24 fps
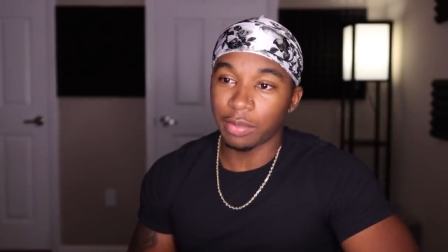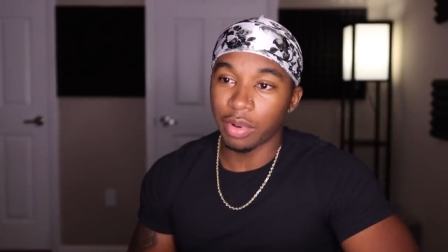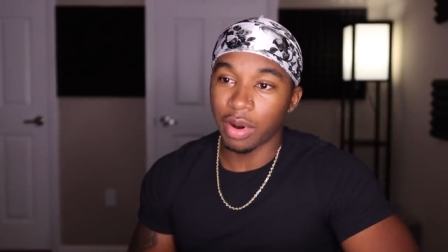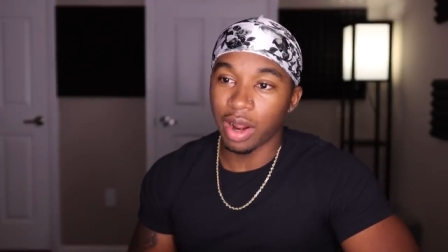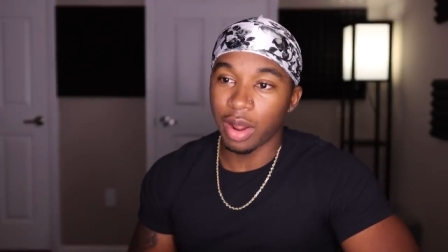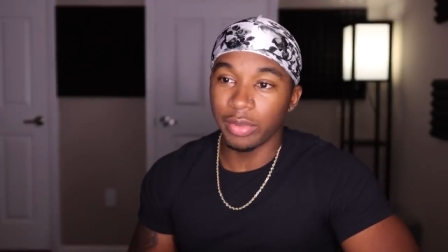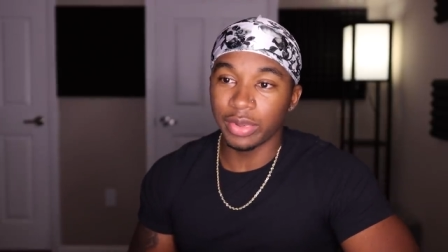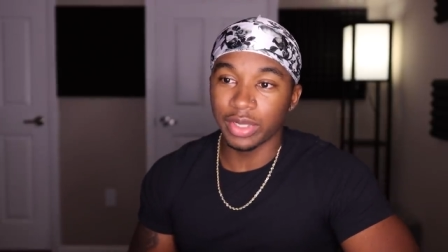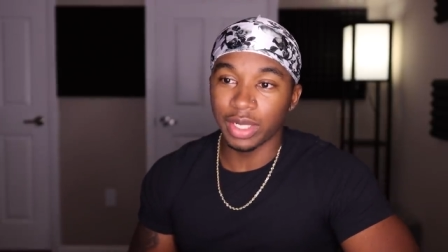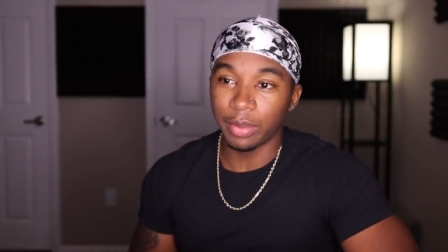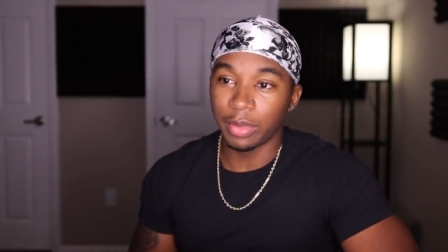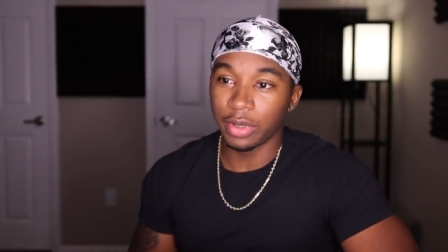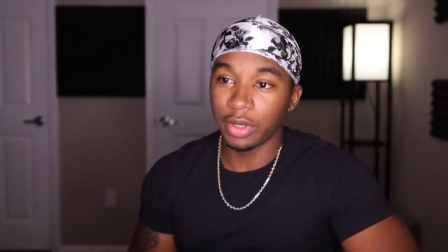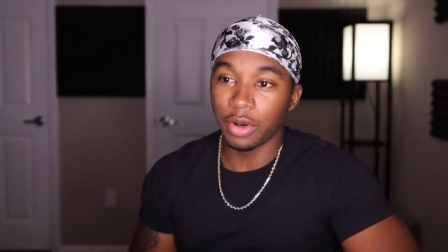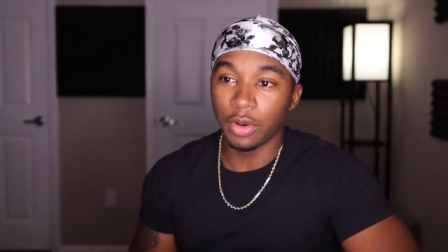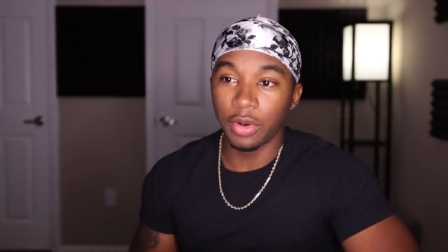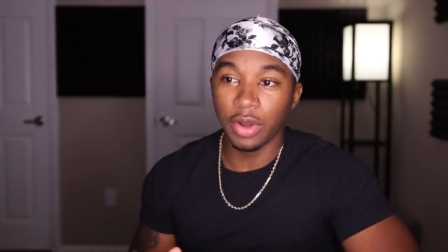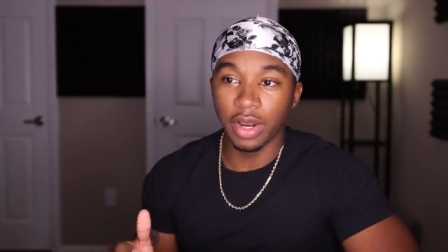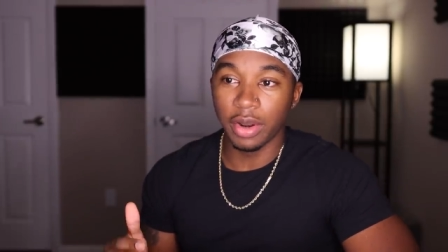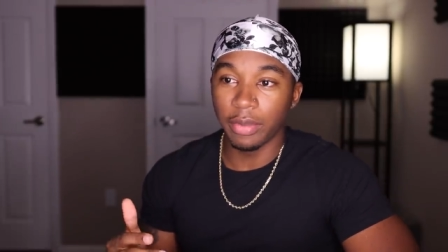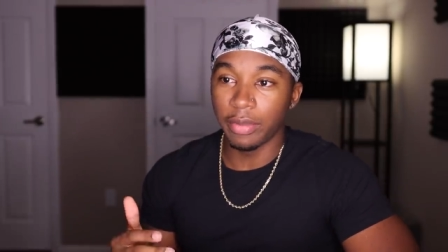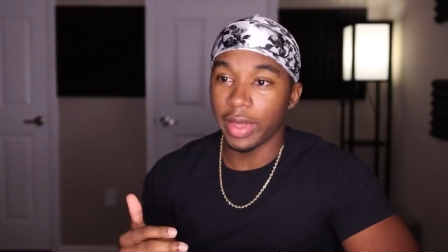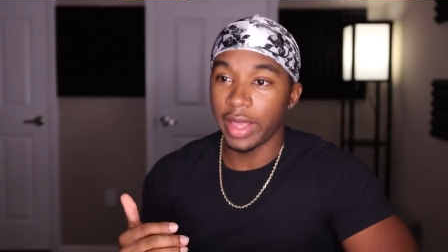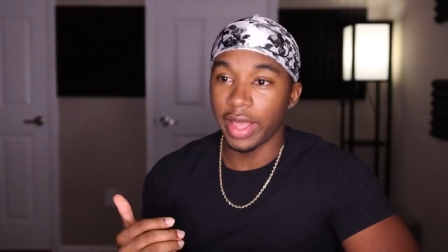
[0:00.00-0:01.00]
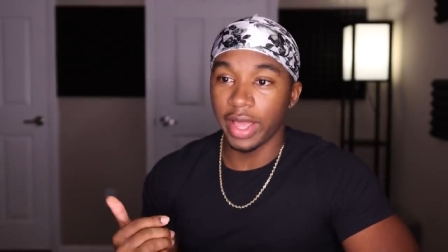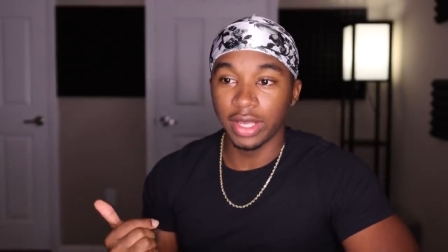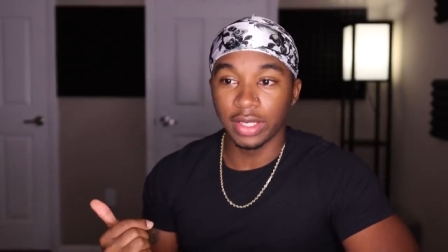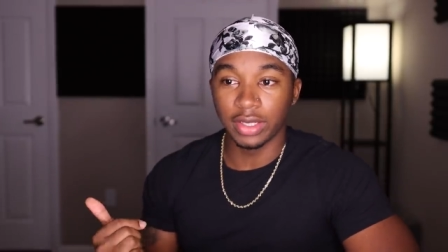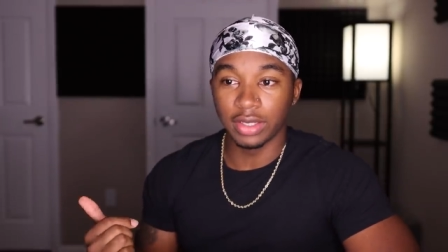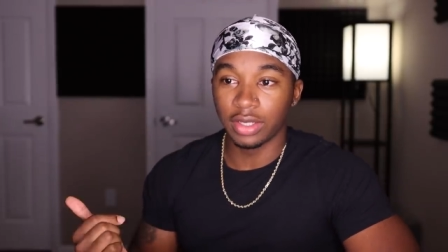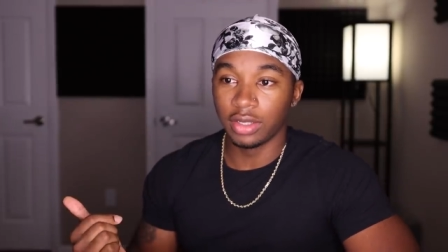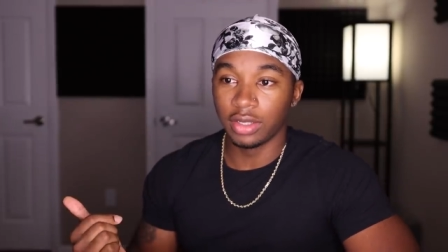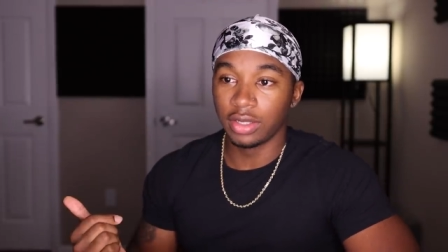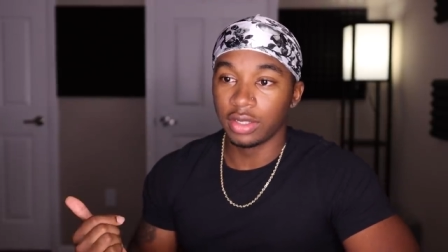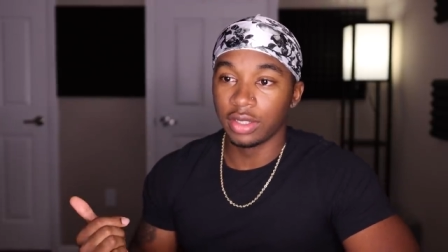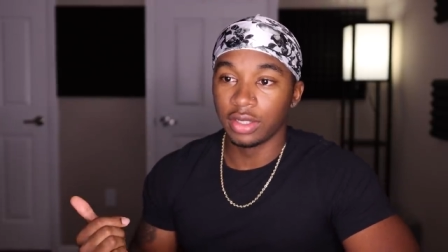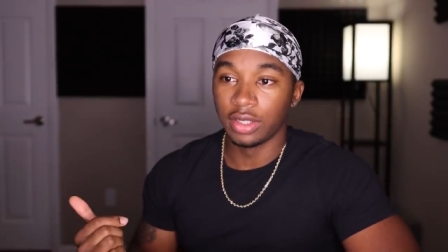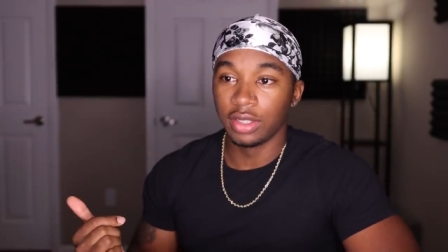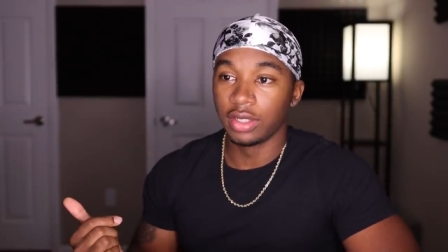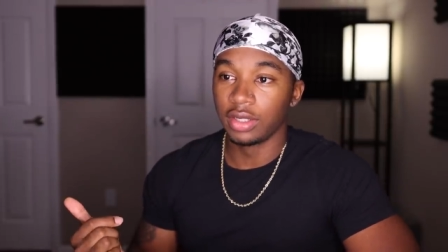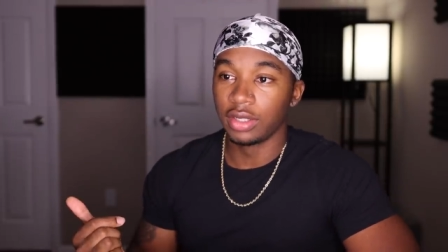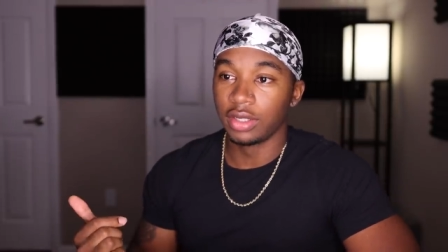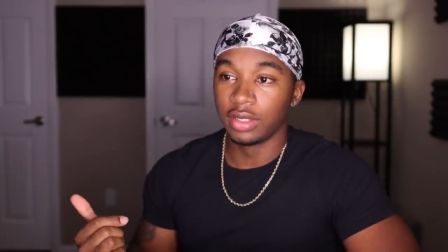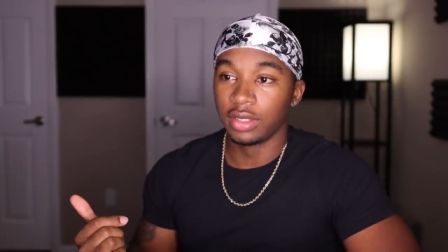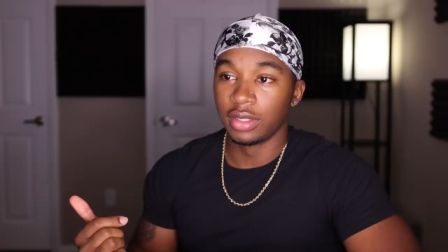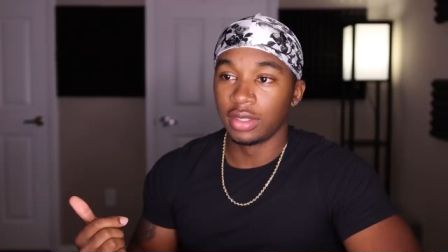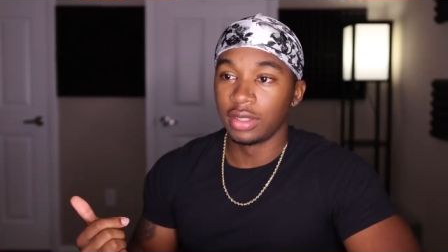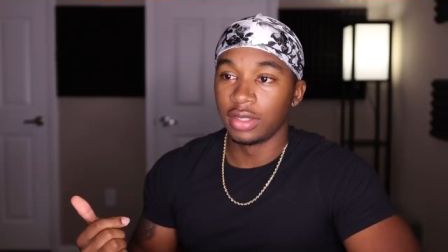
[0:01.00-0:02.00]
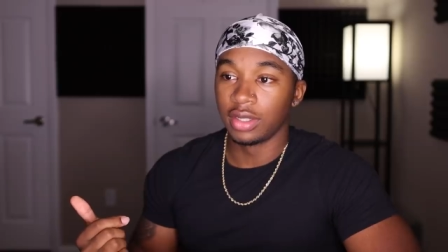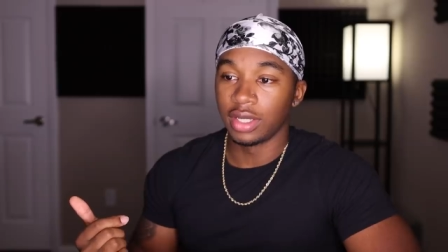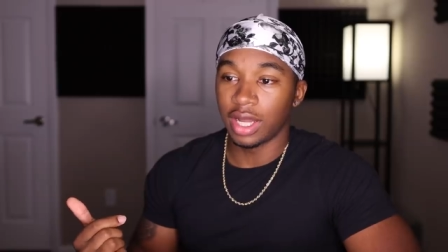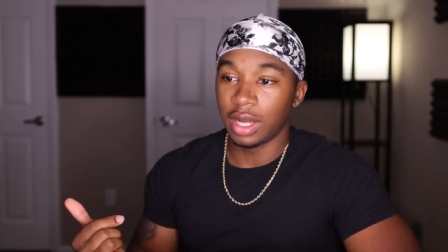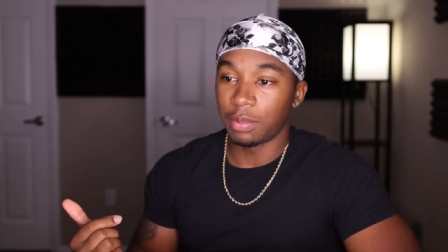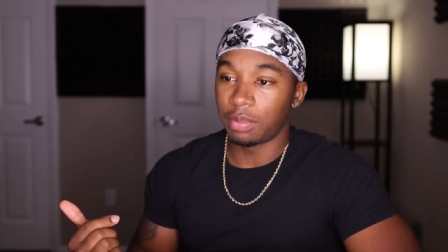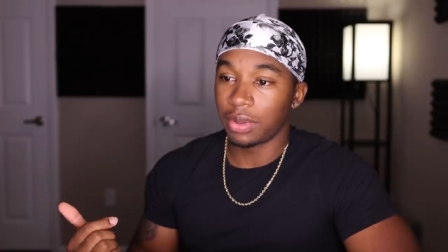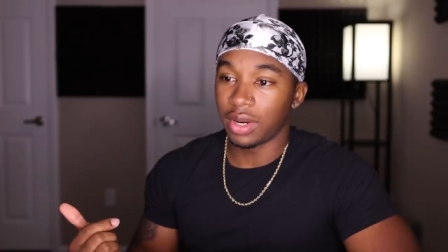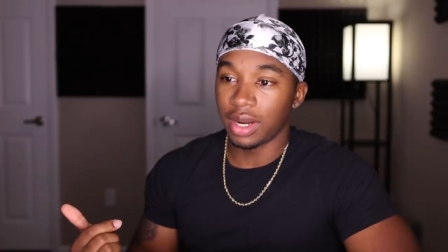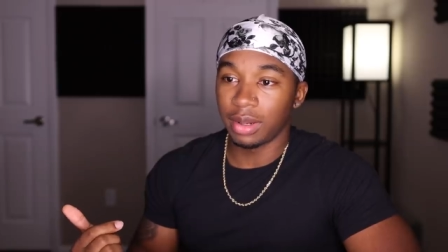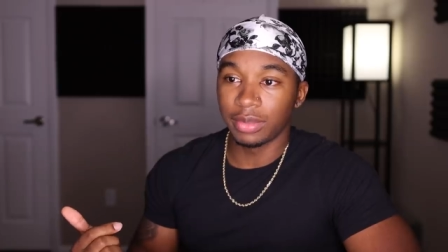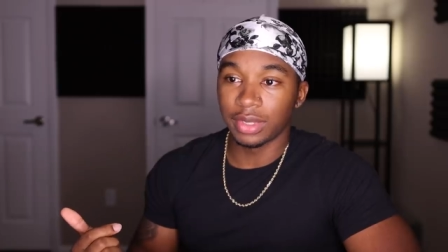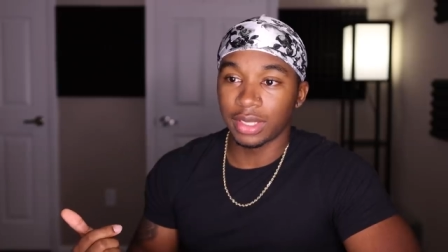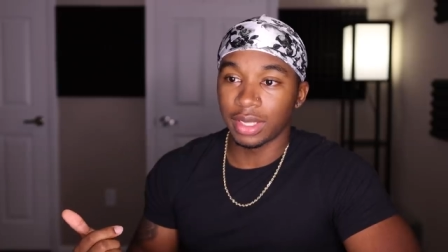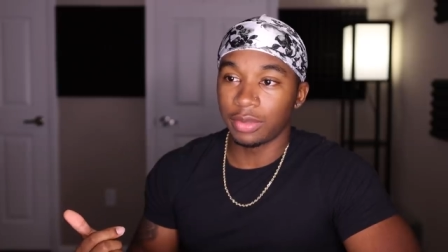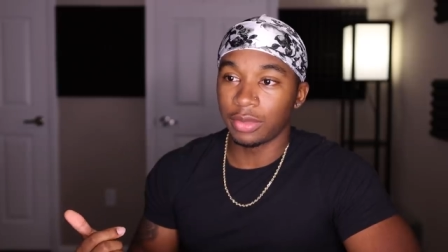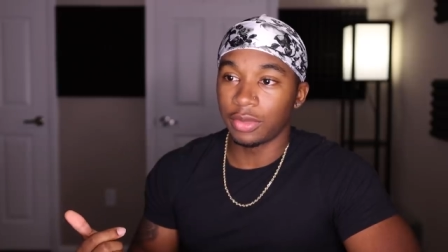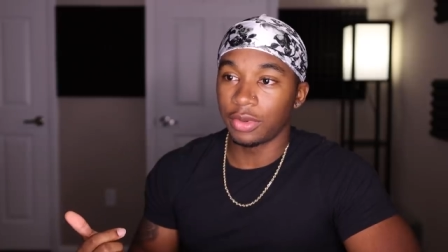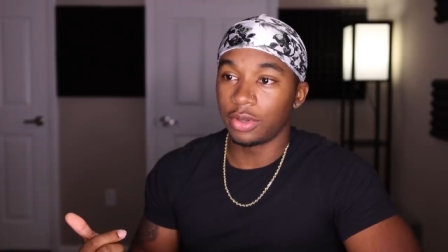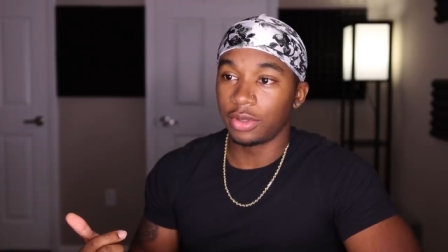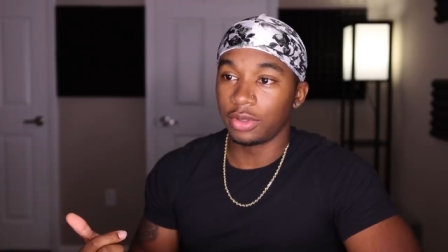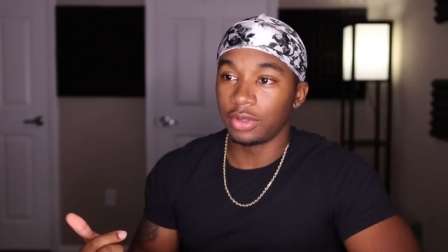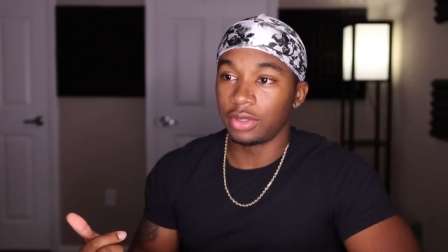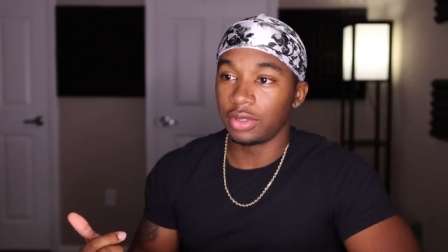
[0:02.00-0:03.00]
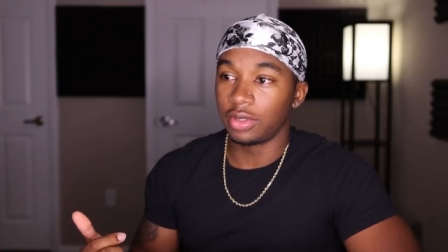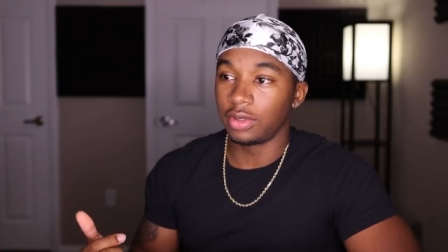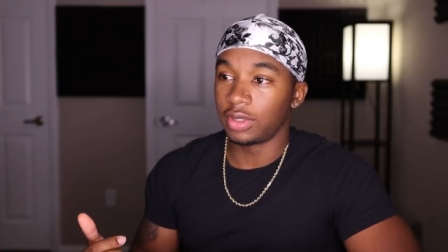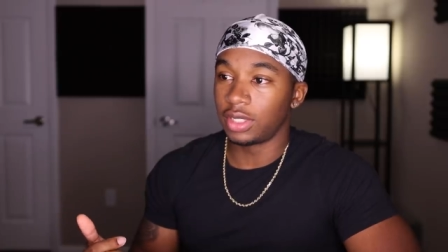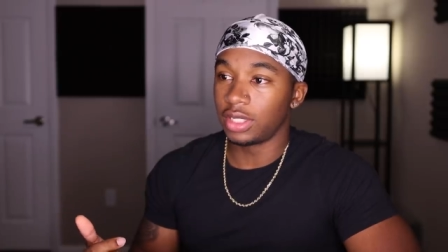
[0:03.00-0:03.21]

I promise I'm gonna go get a mask. I promise I'm going to.